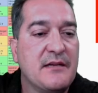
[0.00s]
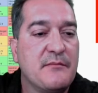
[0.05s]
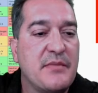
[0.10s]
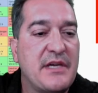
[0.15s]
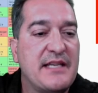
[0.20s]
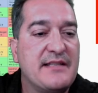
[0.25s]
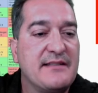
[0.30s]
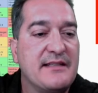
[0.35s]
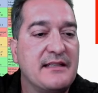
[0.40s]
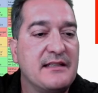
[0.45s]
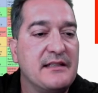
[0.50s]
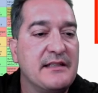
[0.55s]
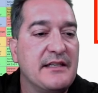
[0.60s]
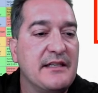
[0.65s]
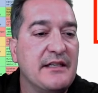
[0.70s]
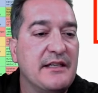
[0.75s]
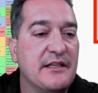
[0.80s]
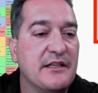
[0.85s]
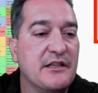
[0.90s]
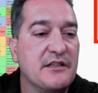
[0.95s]
basically
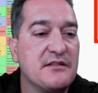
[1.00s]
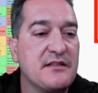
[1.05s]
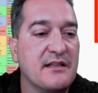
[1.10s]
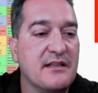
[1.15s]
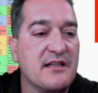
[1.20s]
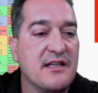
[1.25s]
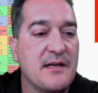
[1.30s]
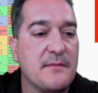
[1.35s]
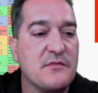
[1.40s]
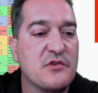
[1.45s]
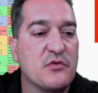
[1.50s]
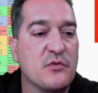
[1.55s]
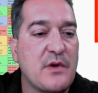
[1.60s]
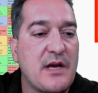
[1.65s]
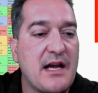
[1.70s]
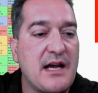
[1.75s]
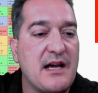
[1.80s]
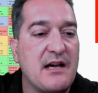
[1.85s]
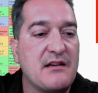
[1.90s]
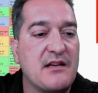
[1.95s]
here as it comes
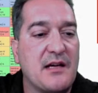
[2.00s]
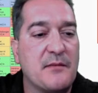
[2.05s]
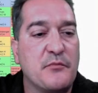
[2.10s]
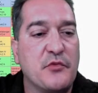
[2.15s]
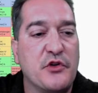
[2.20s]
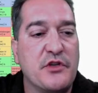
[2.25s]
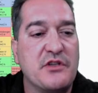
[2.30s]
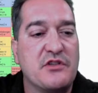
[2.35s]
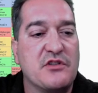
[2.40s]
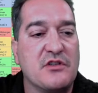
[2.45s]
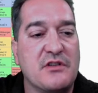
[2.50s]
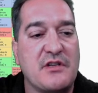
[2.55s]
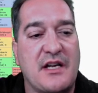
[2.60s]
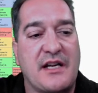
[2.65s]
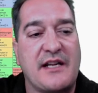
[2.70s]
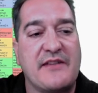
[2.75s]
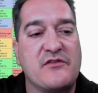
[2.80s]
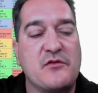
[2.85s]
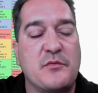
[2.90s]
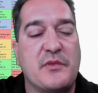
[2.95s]
around. I'm pretty sure
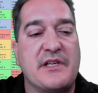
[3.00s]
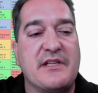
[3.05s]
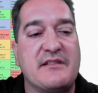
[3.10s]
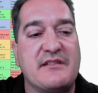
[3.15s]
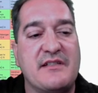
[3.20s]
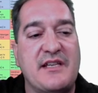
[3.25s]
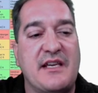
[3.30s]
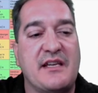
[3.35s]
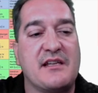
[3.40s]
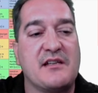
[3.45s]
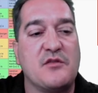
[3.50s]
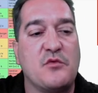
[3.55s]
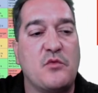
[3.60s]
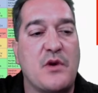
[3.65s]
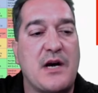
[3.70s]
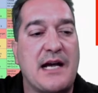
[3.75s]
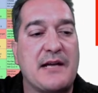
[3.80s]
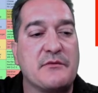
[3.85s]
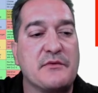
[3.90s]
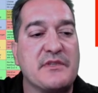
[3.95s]
not everybody's taking a
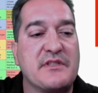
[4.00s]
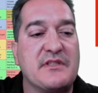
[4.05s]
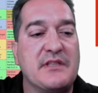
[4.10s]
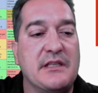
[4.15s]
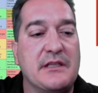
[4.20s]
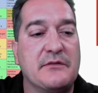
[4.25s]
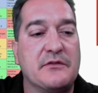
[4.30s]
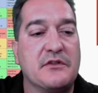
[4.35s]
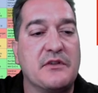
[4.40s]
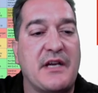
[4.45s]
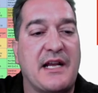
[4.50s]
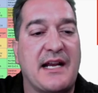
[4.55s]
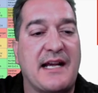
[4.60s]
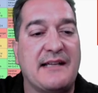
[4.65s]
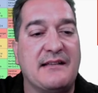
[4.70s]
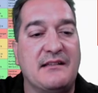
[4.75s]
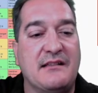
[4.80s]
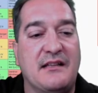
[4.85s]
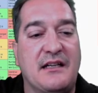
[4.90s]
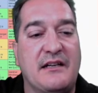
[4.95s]
wide receiver, and
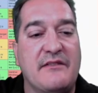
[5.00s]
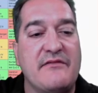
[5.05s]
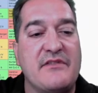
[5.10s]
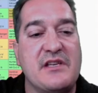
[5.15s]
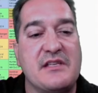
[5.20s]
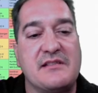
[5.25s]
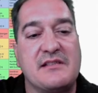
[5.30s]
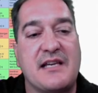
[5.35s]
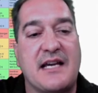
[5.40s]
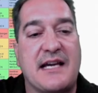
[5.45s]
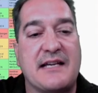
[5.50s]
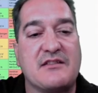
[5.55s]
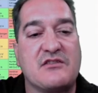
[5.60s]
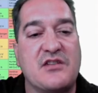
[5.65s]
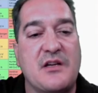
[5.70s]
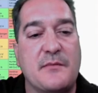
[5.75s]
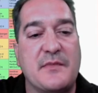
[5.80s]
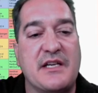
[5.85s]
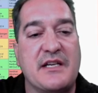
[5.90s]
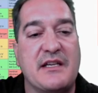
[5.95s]
I love these guys.
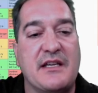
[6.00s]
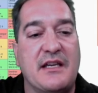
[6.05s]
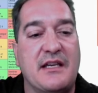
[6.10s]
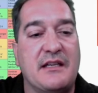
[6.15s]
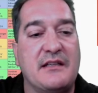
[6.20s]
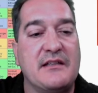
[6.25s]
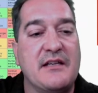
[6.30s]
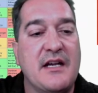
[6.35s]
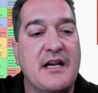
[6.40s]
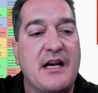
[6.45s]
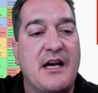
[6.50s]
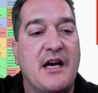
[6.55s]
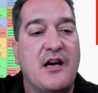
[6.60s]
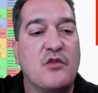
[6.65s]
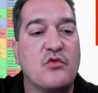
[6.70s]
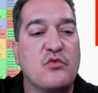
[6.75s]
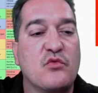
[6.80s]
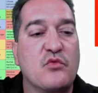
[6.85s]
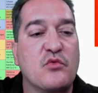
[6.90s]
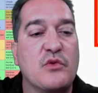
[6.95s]
So I'm going to get
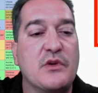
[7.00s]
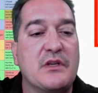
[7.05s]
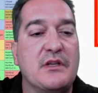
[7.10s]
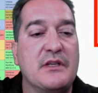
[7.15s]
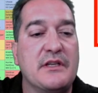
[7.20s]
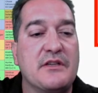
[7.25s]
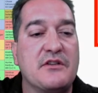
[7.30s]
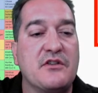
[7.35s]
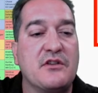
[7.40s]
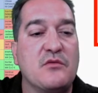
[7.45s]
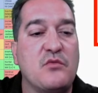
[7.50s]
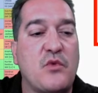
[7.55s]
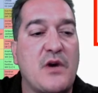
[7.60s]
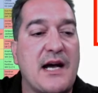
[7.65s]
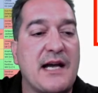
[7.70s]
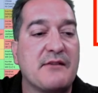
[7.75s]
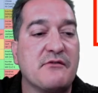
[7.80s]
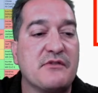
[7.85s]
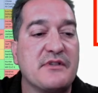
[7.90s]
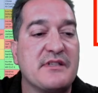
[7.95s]
a really good
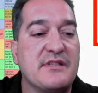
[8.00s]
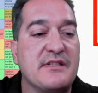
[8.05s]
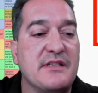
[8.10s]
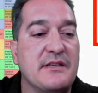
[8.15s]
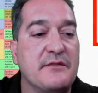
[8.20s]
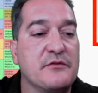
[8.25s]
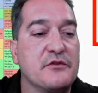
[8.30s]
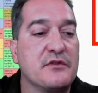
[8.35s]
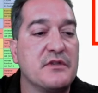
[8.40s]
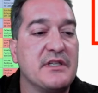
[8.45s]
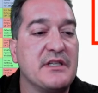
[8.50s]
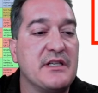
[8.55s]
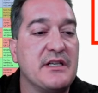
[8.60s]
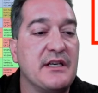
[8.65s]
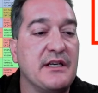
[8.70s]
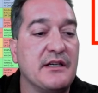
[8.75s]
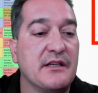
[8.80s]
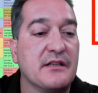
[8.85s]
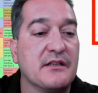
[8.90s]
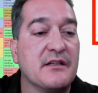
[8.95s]
wide receiver in
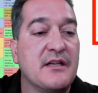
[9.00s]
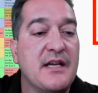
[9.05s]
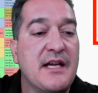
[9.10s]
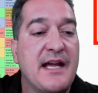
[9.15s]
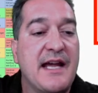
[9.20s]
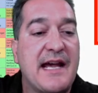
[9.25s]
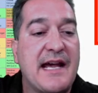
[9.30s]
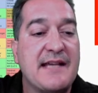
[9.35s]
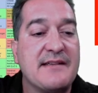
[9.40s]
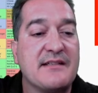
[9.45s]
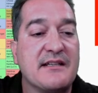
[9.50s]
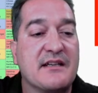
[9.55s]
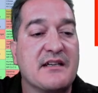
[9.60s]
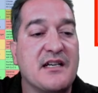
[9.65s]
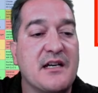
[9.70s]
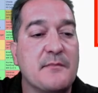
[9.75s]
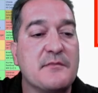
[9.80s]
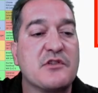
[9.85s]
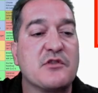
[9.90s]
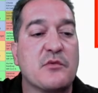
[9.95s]
here as it
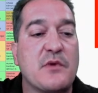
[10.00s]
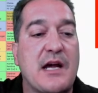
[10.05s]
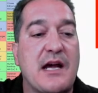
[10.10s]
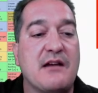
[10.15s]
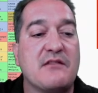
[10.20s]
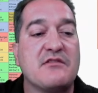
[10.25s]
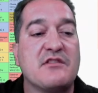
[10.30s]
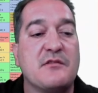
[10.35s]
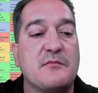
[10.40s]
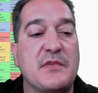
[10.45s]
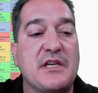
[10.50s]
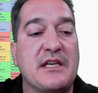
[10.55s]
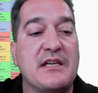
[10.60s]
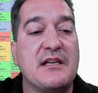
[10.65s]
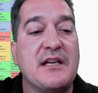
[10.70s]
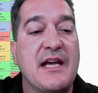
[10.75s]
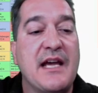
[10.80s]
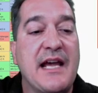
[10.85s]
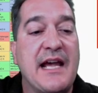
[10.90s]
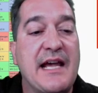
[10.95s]
comes around to
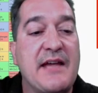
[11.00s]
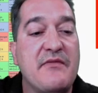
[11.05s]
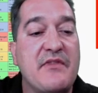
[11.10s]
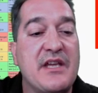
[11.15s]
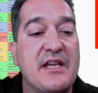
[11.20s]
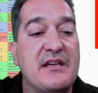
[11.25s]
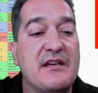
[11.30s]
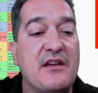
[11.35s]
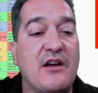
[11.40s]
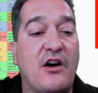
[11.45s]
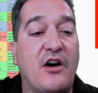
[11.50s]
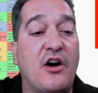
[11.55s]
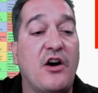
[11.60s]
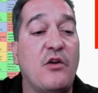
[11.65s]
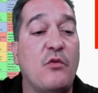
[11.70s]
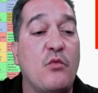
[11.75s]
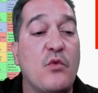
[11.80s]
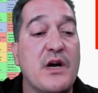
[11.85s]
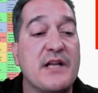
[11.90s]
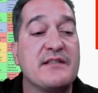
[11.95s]
me. And then
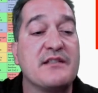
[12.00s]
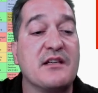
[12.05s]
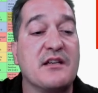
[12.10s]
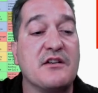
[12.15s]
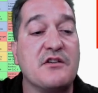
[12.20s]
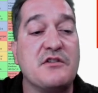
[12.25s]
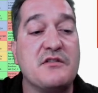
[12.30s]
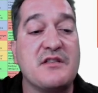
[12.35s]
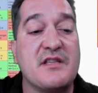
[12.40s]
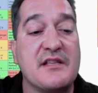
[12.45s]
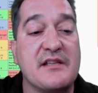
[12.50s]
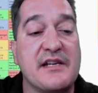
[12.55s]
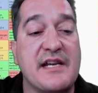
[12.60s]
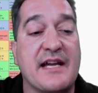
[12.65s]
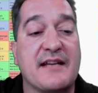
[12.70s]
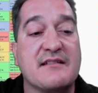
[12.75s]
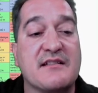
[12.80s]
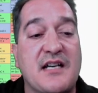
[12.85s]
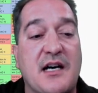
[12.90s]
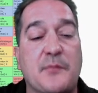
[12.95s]
once it goes in the
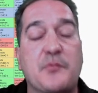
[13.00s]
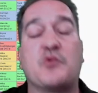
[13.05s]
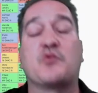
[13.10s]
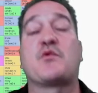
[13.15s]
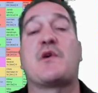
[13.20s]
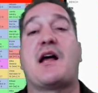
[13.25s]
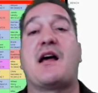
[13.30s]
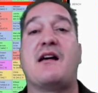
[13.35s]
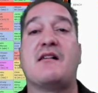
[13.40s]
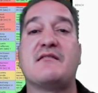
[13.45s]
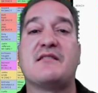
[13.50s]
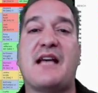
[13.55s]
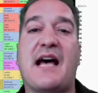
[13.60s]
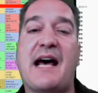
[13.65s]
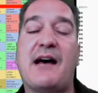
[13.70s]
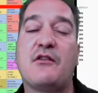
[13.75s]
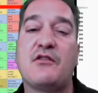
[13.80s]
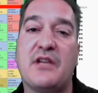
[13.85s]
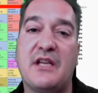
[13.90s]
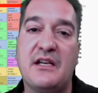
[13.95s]
next couple rounds,
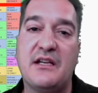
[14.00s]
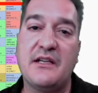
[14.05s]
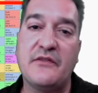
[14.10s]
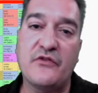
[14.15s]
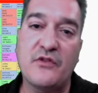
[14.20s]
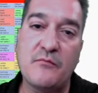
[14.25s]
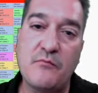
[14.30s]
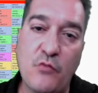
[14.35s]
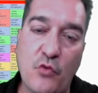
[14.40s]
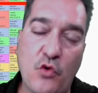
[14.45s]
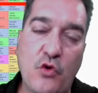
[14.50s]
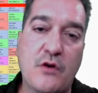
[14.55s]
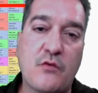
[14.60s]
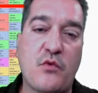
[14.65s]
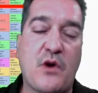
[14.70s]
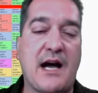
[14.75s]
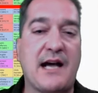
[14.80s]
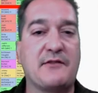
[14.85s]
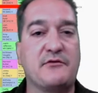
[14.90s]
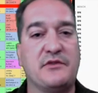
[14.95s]
I'll get even more
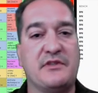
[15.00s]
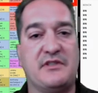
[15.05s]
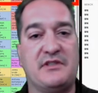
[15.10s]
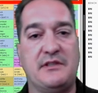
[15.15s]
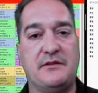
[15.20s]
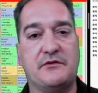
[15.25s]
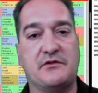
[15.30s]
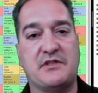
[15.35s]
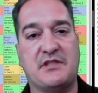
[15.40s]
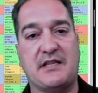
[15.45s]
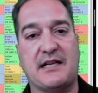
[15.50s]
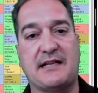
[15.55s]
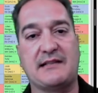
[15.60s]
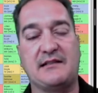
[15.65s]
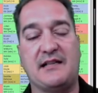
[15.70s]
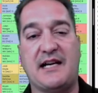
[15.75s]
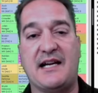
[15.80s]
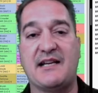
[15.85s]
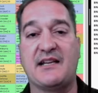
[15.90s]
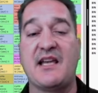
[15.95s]
wide receivers that I
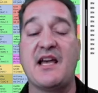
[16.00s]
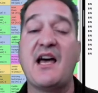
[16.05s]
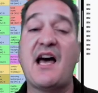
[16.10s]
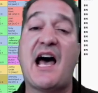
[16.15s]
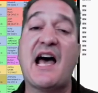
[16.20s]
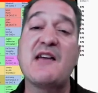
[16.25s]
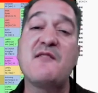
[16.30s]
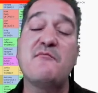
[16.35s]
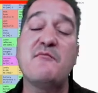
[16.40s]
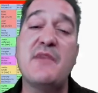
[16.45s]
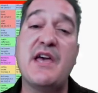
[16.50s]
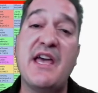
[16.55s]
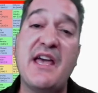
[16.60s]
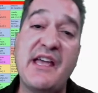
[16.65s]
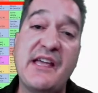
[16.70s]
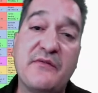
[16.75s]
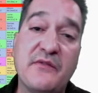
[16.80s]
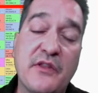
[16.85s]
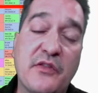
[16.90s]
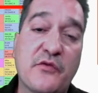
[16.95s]
like. I
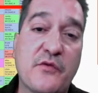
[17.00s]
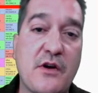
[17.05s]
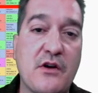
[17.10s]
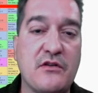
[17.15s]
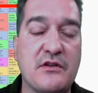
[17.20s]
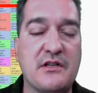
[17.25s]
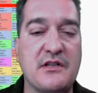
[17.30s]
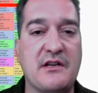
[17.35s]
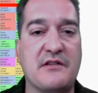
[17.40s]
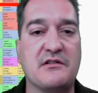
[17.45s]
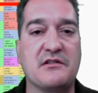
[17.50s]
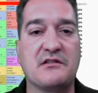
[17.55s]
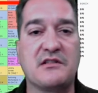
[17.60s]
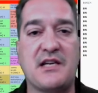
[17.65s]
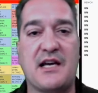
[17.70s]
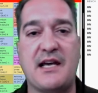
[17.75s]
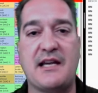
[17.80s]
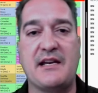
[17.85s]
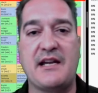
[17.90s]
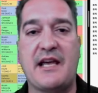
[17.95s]
may even throw in another
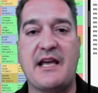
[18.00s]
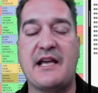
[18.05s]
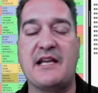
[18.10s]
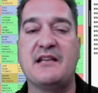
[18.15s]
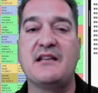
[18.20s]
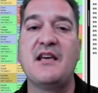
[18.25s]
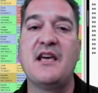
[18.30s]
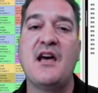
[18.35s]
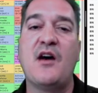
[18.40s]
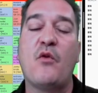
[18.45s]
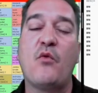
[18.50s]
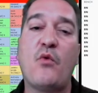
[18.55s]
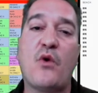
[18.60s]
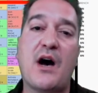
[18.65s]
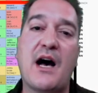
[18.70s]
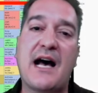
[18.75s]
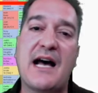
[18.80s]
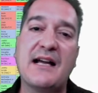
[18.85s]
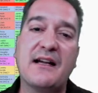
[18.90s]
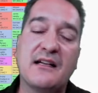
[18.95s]
tight end.
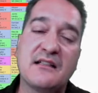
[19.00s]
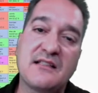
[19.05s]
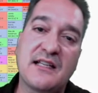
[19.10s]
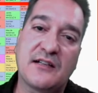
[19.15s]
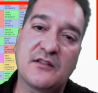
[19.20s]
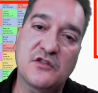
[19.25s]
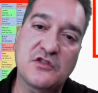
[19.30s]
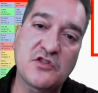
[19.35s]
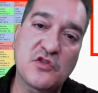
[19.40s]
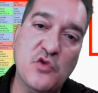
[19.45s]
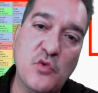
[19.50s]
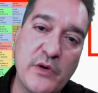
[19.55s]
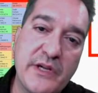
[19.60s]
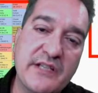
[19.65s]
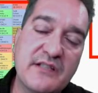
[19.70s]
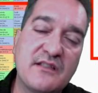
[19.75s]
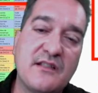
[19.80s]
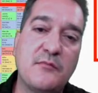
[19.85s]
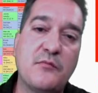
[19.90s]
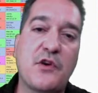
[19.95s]
Why? Because that'll
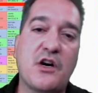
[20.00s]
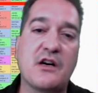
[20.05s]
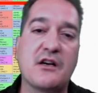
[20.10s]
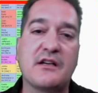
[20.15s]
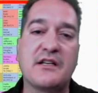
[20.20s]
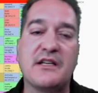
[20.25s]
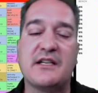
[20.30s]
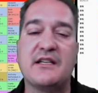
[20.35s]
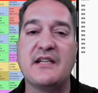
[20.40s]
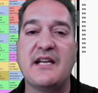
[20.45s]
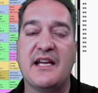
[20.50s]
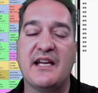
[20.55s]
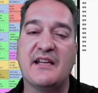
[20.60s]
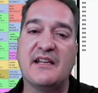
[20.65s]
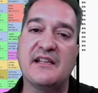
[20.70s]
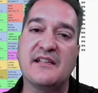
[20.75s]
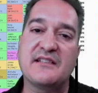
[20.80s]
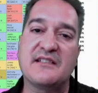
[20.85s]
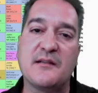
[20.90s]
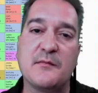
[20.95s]
squeeze the market and
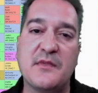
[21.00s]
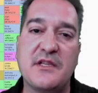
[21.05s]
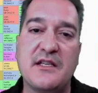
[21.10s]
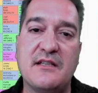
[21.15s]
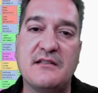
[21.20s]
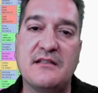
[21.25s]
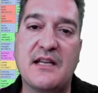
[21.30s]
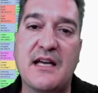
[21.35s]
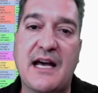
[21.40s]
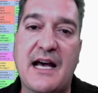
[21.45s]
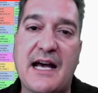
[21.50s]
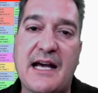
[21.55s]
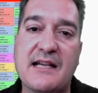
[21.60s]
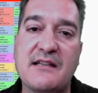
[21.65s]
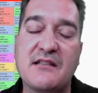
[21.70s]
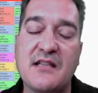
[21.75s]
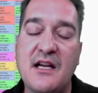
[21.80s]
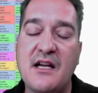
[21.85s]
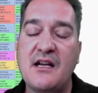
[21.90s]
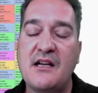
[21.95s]
get some of these
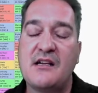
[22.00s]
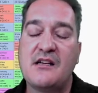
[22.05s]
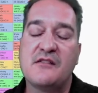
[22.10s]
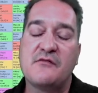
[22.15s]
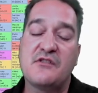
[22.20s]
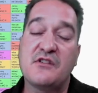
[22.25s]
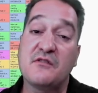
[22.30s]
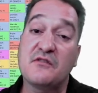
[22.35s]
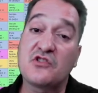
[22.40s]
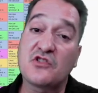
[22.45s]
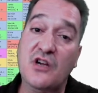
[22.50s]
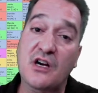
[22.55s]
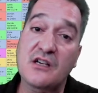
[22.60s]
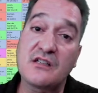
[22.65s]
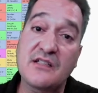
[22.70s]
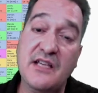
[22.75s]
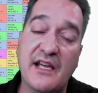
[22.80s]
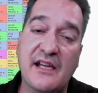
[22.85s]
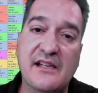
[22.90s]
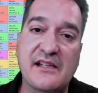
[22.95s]
guys to
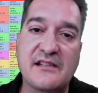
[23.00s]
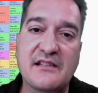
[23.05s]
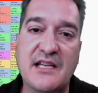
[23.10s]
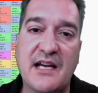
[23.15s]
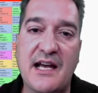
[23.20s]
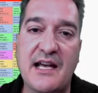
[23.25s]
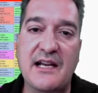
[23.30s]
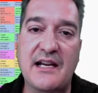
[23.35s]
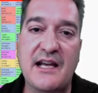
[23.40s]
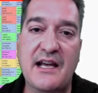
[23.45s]
start taking tight